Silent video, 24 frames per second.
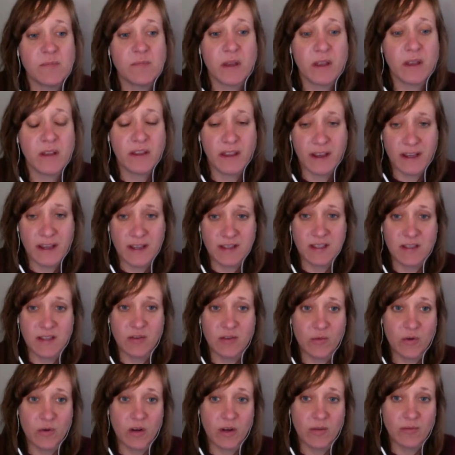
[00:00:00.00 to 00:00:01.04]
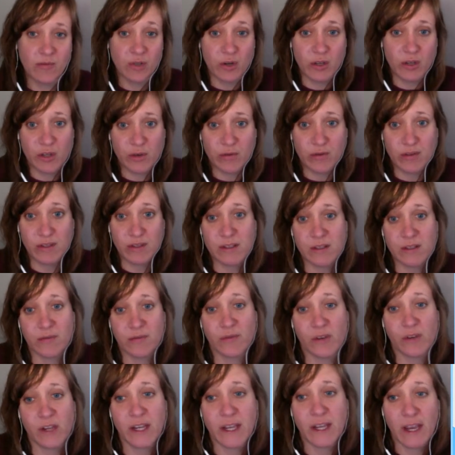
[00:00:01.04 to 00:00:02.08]
But like I said, the one I'm showing you is a
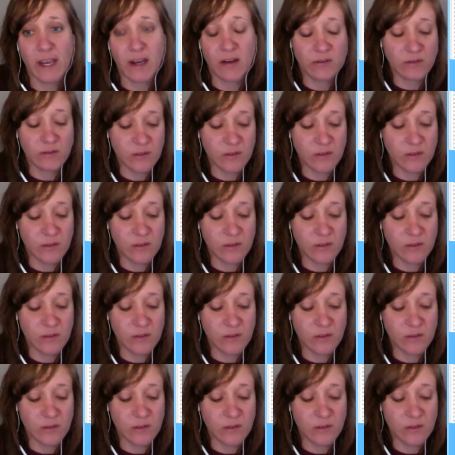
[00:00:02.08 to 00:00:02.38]
free account.